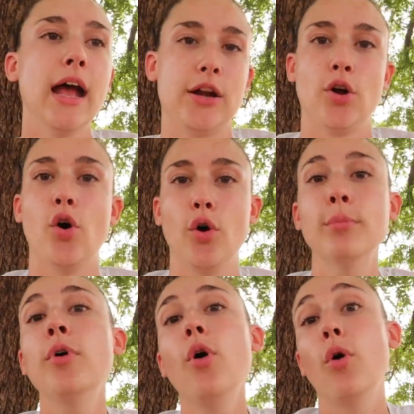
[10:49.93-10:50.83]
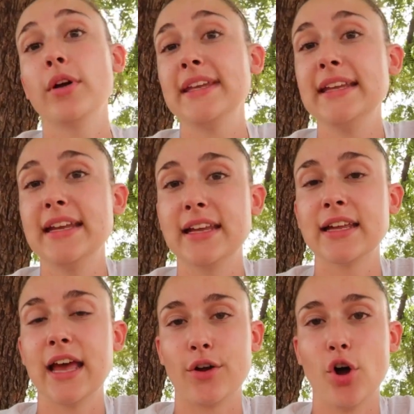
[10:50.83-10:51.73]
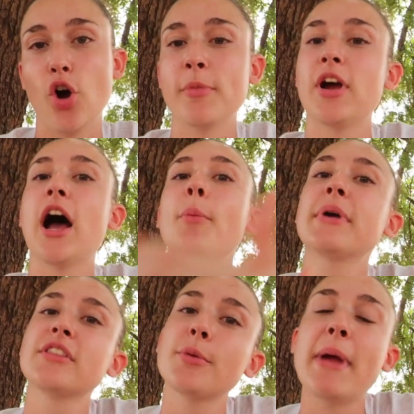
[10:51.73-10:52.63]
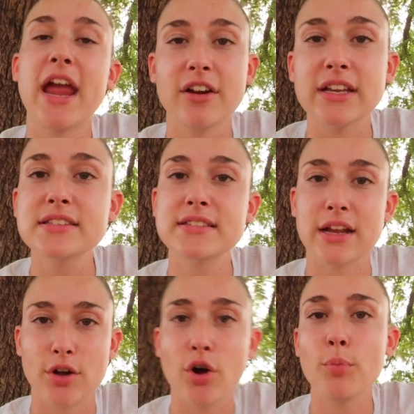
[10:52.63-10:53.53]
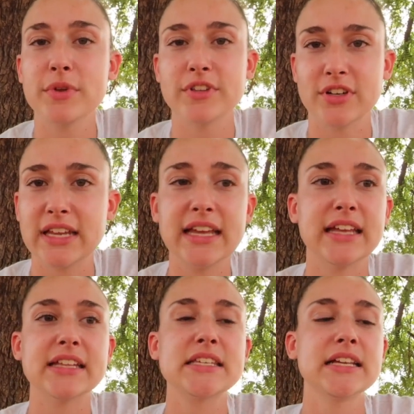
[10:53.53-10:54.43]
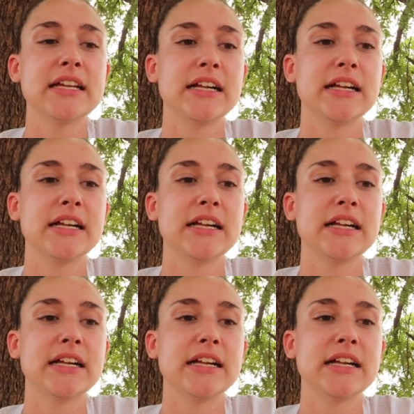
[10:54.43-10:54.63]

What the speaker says: at home or eating at home or helping their parents at home with their kids,